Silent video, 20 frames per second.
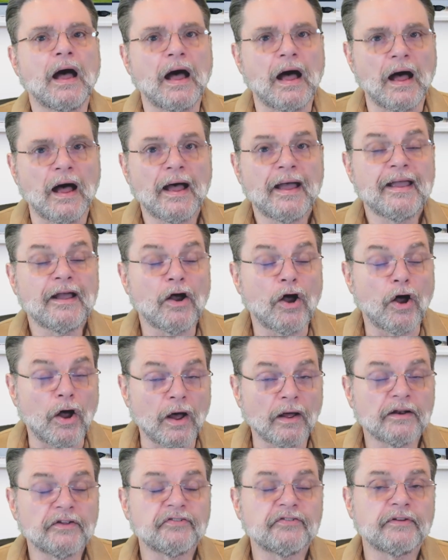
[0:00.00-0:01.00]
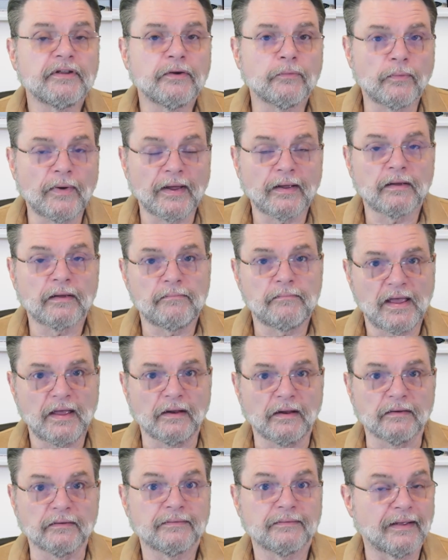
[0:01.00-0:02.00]
I honestly
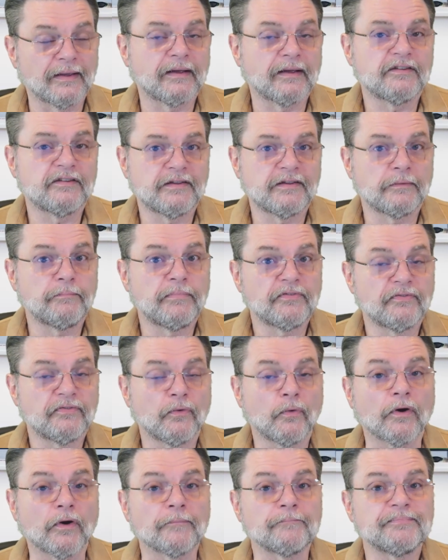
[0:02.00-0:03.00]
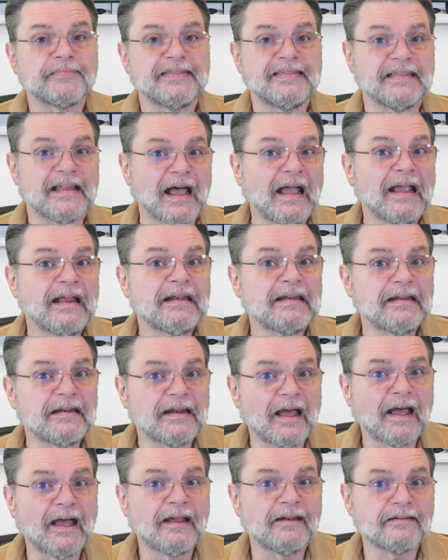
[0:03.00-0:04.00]
recommend, like I said before,
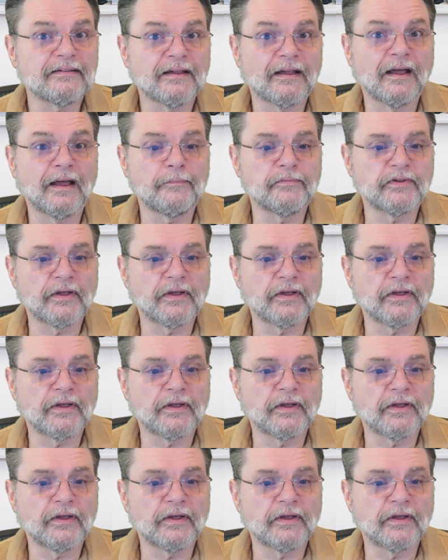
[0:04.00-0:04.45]
ninety-nine times